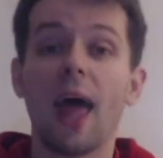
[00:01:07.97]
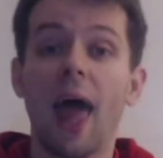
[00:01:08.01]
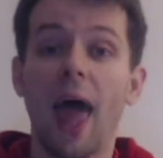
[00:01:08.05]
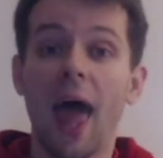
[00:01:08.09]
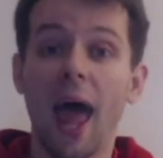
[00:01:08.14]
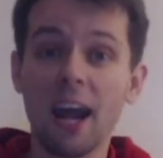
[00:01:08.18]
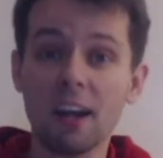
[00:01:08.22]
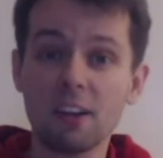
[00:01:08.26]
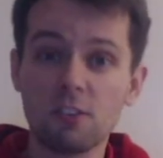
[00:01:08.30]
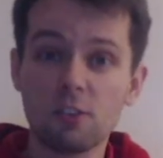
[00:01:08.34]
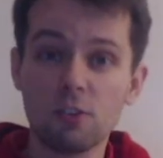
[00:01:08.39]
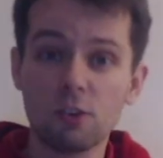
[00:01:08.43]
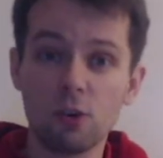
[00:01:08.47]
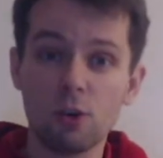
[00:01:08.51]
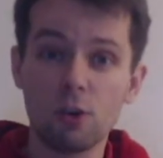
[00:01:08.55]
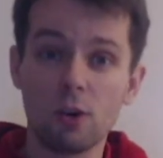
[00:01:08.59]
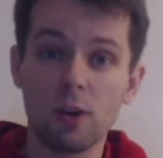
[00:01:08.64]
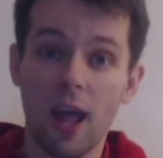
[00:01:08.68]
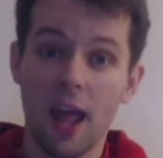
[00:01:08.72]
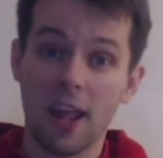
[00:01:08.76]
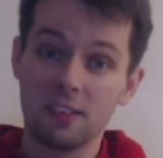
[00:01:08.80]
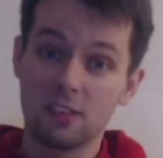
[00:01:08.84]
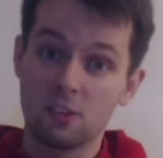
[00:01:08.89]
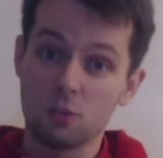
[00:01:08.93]

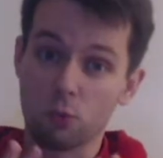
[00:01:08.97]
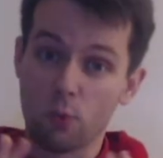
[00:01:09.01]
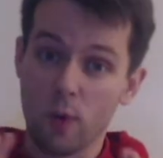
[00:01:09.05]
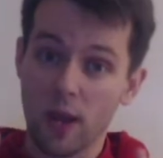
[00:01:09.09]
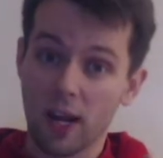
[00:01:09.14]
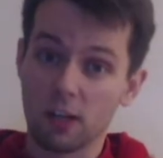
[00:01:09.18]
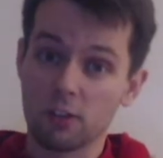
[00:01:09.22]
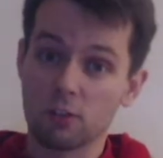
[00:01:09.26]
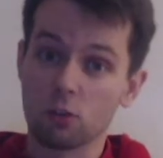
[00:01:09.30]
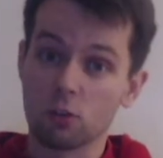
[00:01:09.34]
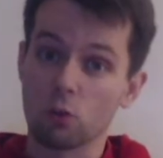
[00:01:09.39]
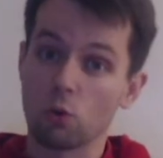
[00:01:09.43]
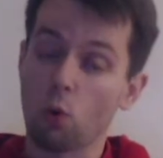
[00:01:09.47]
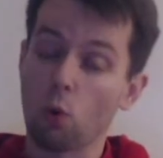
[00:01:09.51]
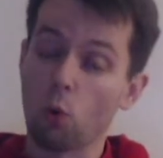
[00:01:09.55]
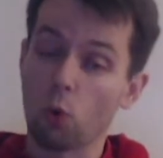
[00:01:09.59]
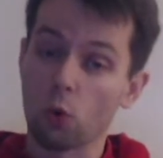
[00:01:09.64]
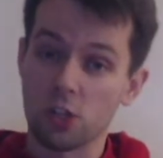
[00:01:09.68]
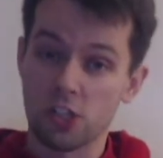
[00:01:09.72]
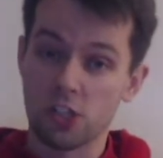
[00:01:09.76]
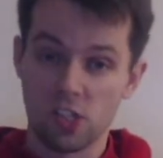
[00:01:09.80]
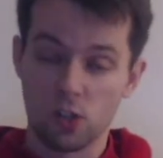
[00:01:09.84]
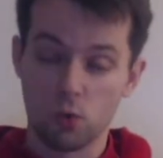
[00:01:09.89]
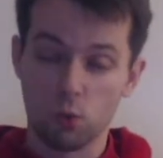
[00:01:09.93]
Actor and director
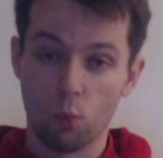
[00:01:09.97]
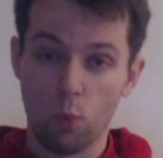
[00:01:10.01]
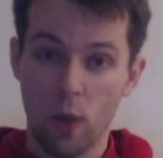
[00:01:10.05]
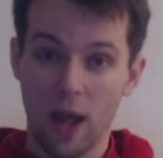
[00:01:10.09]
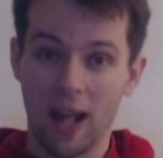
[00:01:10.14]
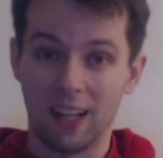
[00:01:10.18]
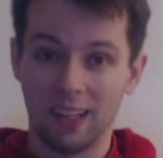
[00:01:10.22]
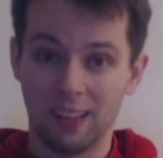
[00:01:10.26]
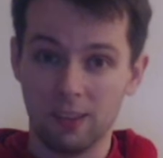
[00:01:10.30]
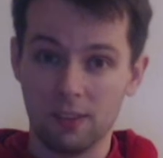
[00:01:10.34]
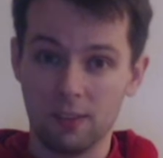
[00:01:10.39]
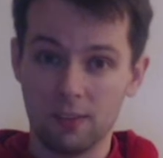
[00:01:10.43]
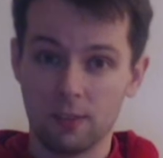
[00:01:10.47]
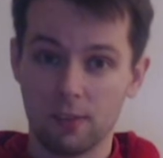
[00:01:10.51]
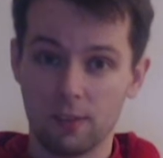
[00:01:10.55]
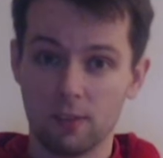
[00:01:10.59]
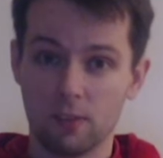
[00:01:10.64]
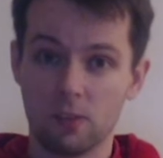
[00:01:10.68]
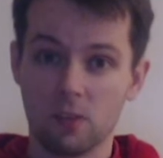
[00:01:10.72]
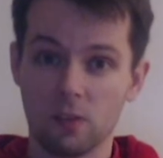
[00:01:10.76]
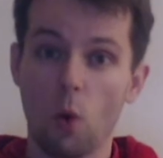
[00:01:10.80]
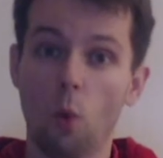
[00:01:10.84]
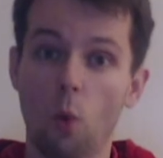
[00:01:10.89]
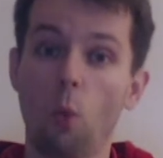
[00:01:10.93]
Orson
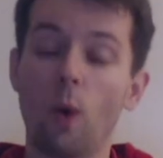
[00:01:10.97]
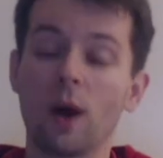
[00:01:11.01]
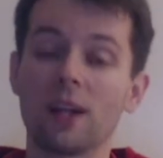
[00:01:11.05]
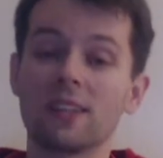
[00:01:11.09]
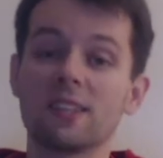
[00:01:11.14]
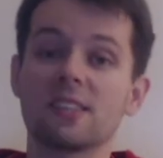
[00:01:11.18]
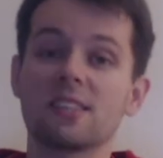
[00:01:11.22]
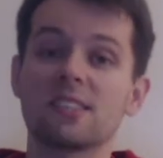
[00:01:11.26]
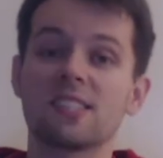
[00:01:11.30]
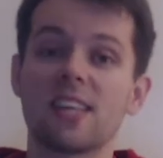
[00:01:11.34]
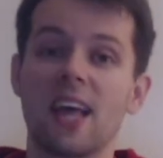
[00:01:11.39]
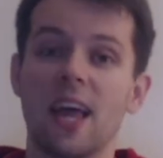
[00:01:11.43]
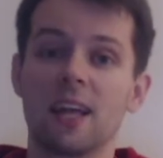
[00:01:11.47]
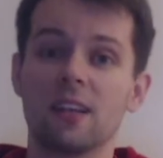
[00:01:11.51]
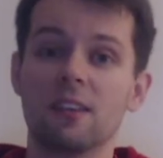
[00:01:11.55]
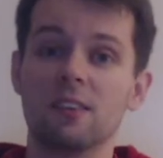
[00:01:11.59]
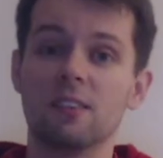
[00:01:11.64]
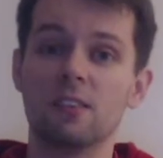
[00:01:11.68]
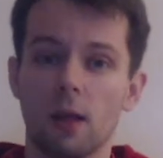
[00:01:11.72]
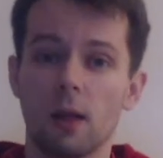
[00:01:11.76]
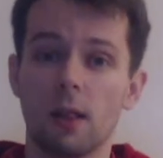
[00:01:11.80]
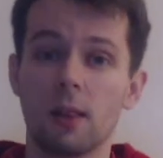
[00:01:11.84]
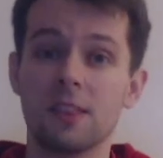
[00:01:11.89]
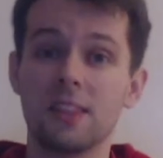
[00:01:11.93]
Welles once
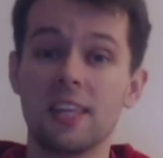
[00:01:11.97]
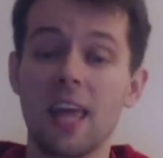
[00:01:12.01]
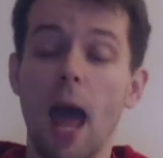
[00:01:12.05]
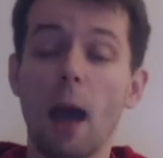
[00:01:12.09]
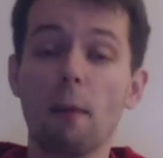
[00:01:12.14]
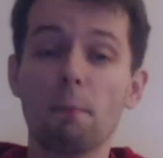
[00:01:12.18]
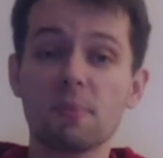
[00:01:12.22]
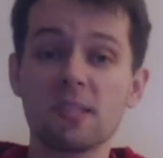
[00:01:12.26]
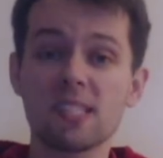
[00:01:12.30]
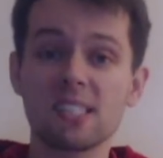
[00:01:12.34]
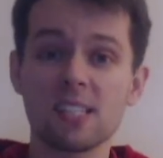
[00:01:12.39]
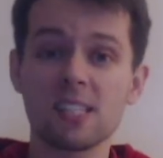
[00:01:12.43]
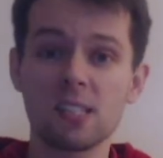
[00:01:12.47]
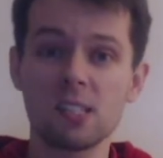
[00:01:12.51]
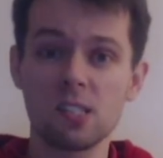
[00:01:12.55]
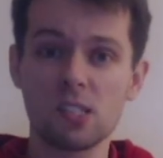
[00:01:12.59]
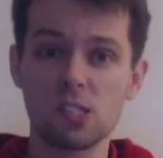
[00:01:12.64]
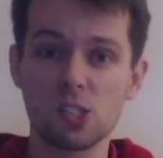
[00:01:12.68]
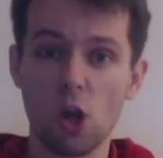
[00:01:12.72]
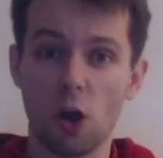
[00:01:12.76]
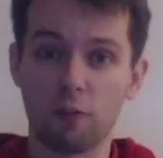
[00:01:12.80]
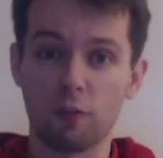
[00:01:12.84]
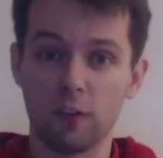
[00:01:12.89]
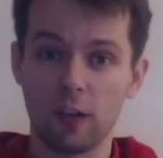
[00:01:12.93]
said, "The
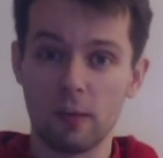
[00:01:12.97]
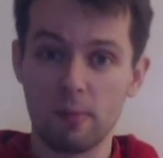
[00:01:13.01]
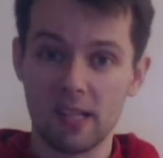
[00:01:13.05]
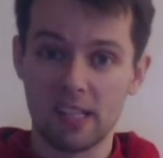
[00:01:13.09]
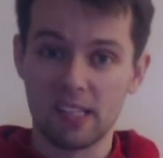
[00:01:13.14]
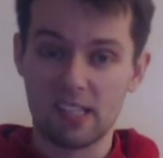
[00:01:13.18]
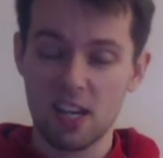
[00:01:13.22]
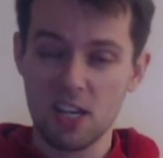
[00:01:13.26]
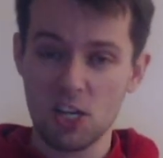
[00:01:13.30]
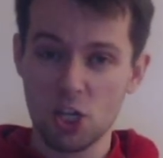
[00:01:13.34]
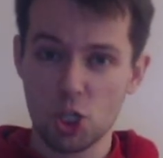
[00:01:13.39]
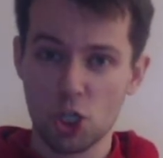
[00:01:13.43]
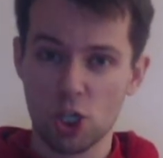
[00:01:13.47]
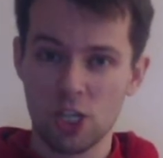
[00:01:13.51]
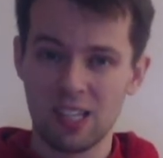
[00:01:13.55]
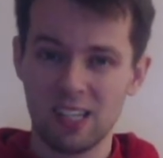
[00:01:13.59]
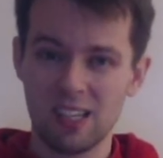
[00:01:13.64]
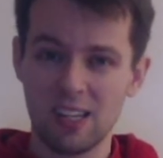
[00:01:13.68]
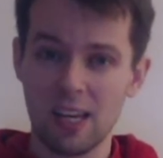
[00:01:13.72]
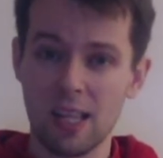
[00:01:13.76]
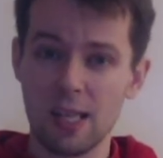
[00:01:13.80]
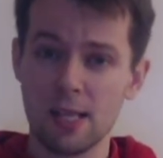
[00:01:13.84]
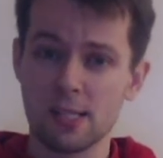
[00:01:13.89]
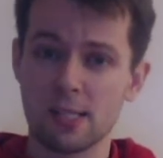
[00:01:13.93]
absence of
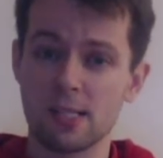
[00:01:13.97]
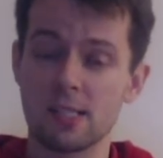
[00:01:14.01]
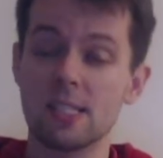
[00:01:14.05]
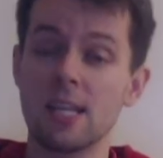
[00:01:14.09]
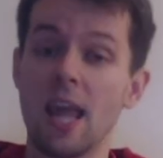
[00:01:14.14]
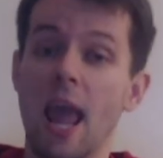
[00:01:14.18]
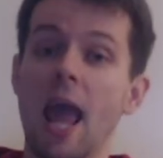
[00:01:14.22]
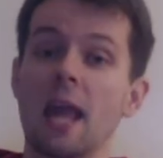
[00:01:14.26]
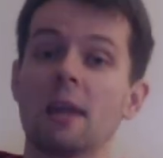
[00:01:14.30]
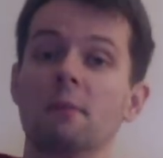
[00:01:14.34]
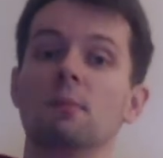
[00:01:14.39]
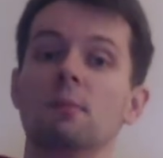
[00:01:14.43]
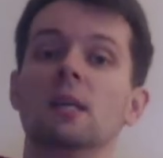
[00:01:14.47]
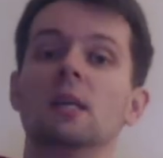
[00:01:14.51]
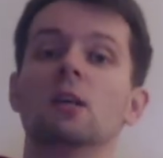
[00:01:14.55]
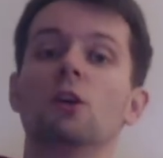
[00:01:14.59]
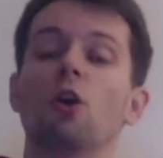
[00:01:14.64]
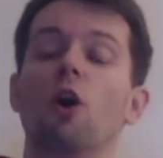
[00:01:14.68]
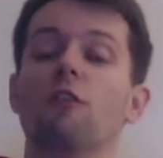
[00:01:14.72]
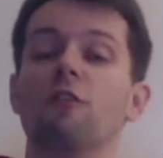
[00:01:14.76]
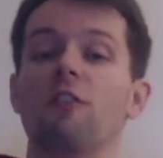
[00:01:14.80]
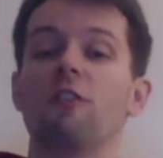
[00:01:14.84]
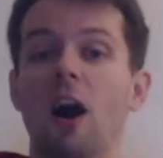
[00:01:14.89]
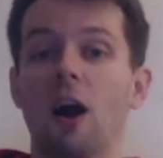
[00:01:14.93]
limitation is the enemy
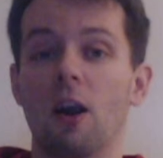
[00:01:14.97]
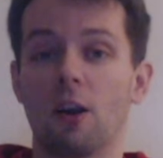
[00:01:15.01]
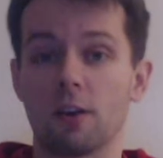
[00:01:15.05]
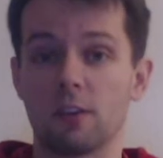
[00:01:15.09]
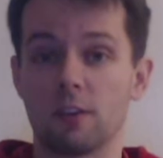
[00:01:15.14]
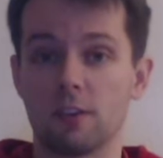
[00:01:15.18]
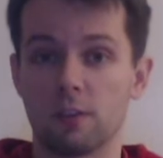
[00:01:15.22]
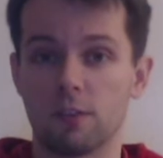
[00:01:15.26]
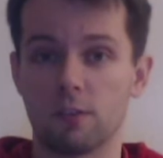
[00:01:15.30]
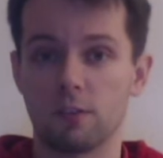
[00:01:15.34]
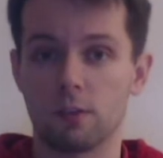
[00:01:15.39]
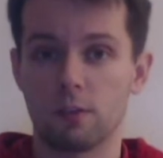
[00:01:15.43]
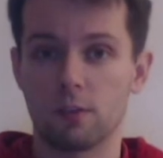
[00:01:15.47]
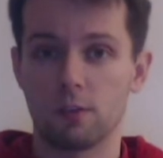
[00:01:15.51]
of art."